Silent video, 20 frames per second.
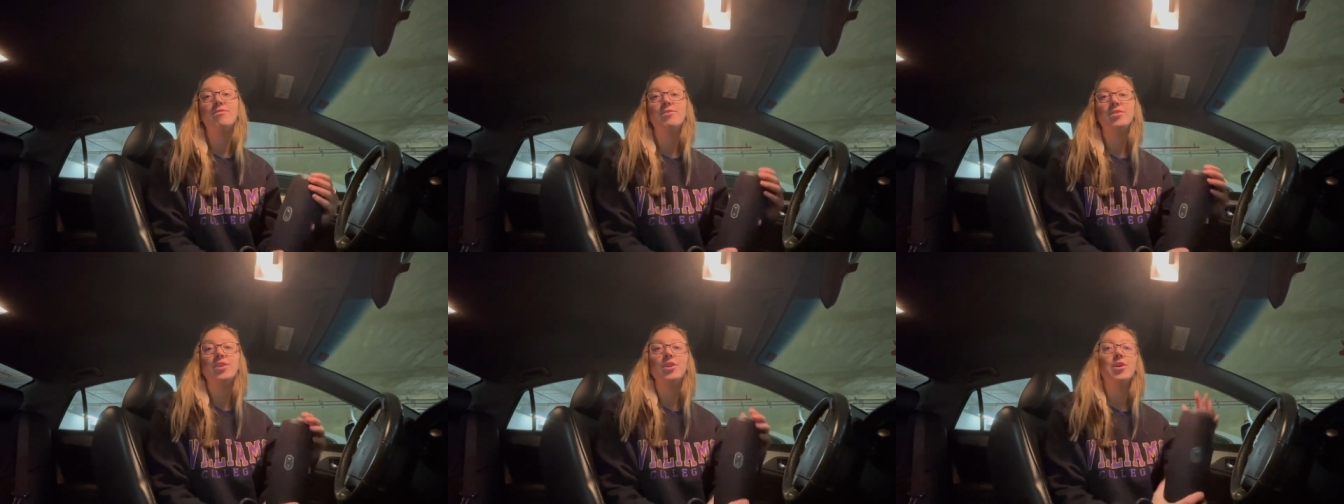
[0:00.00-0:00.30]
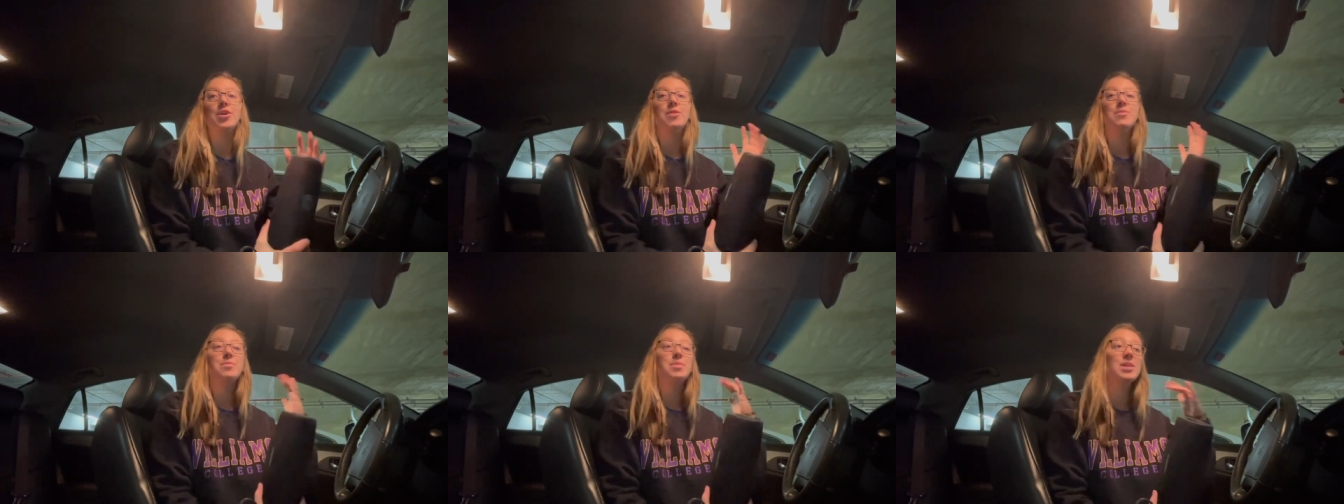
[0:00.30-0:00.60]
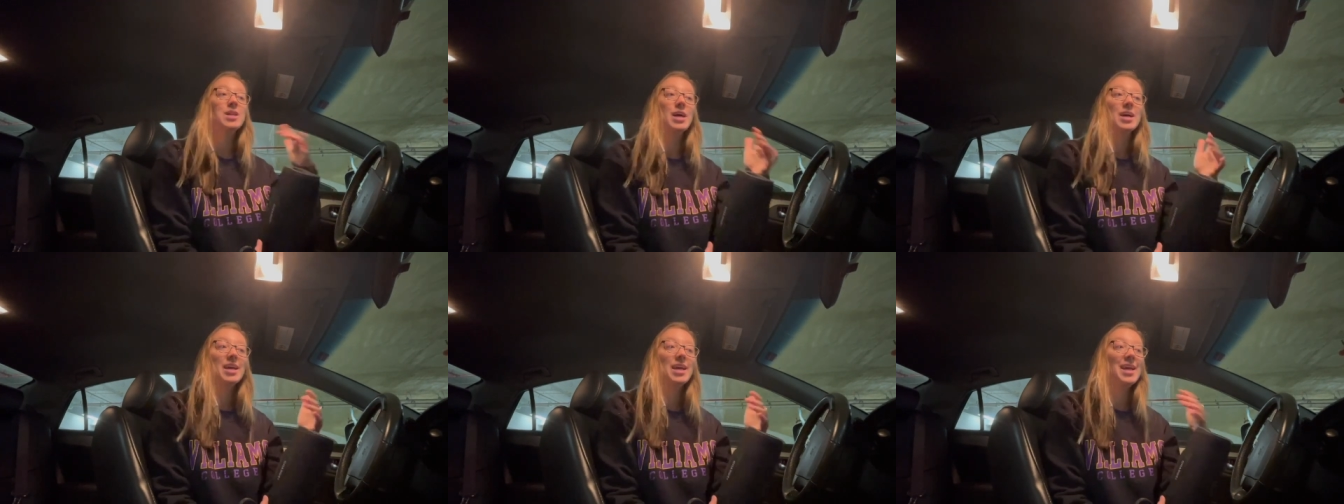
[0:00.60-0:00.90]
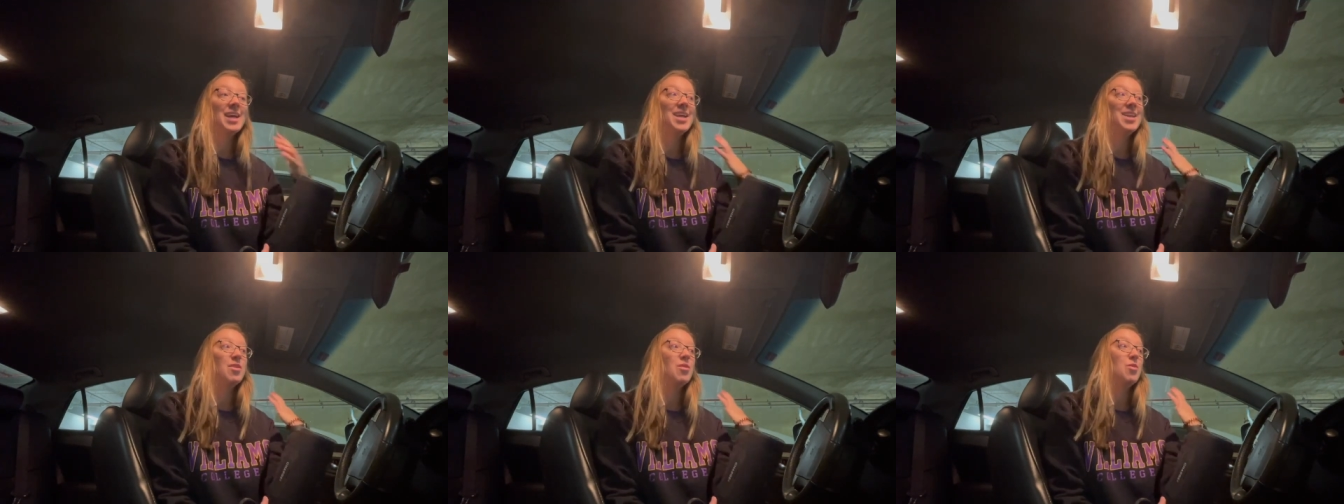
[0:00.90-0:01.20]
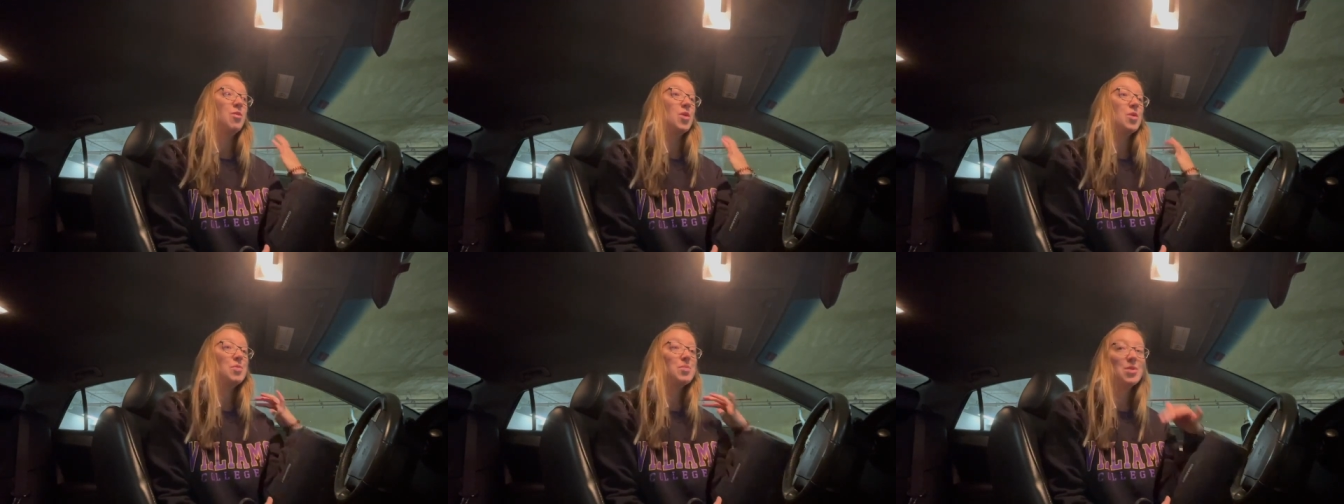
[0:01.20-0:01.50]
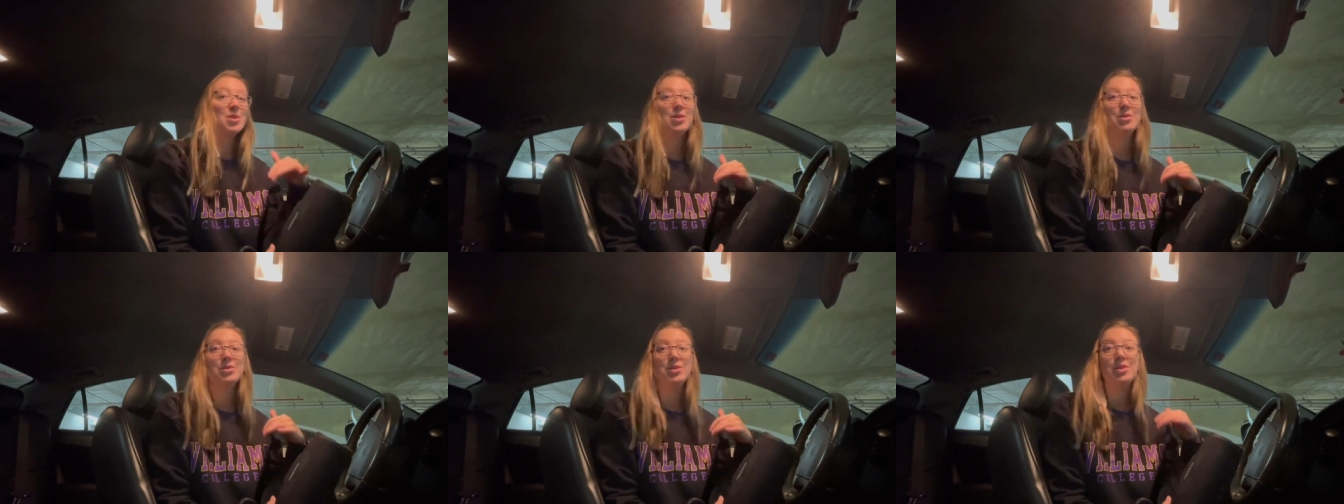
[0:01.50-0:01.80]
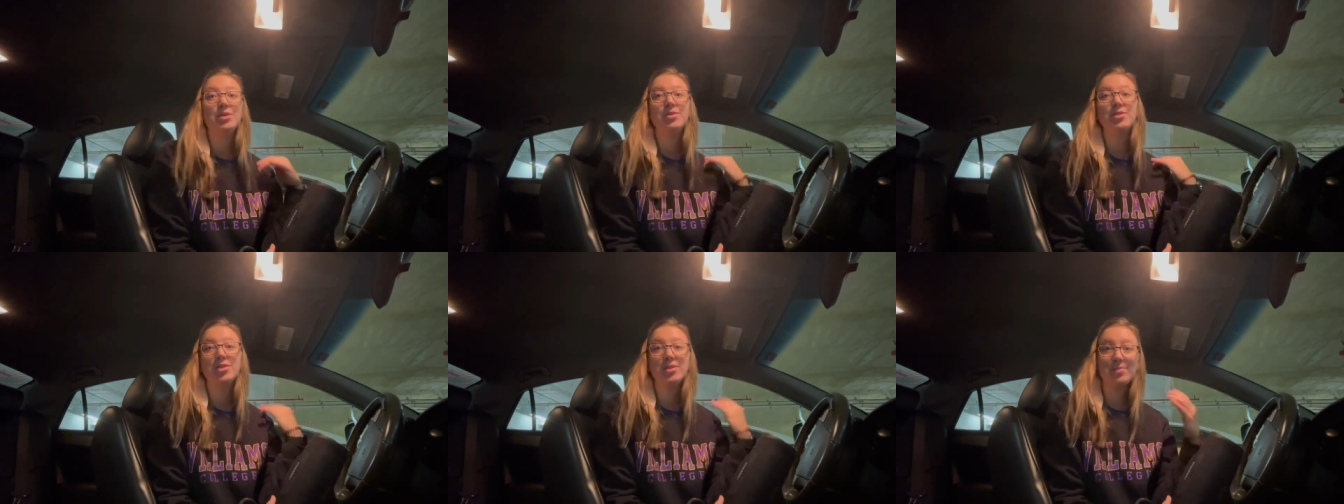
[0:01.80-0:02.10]
you know, plug-in or
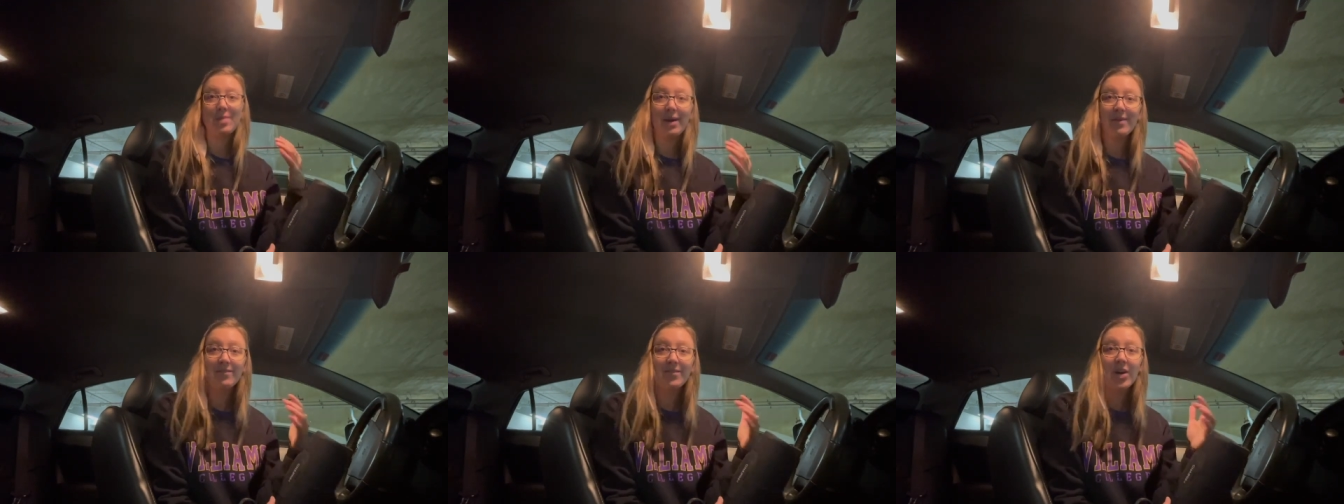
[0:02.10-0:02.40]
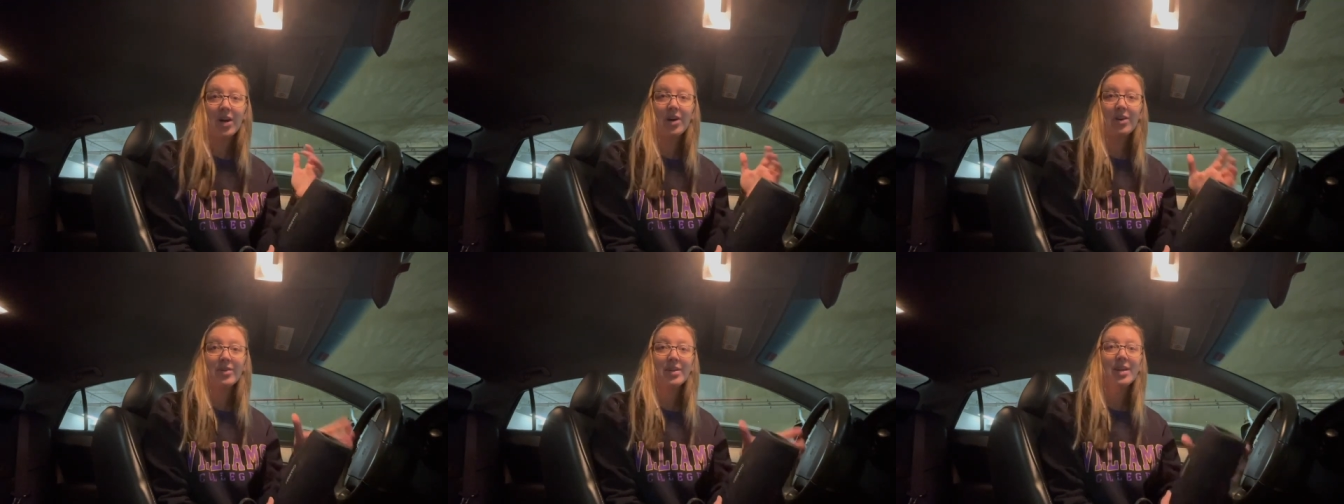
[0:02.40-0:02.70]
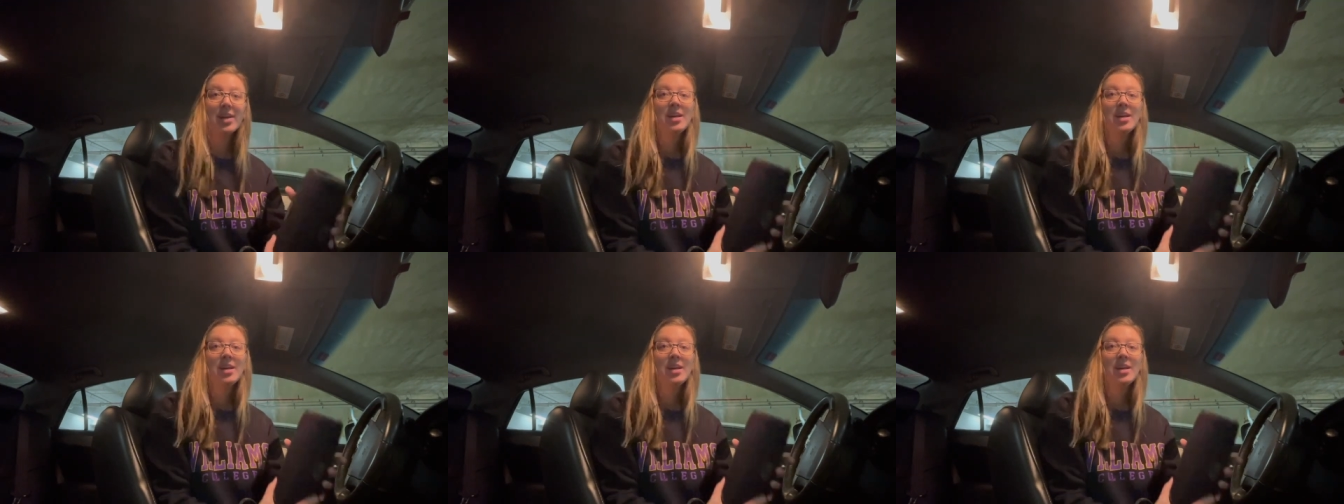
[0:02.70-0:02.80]
Bluetooth to my phone.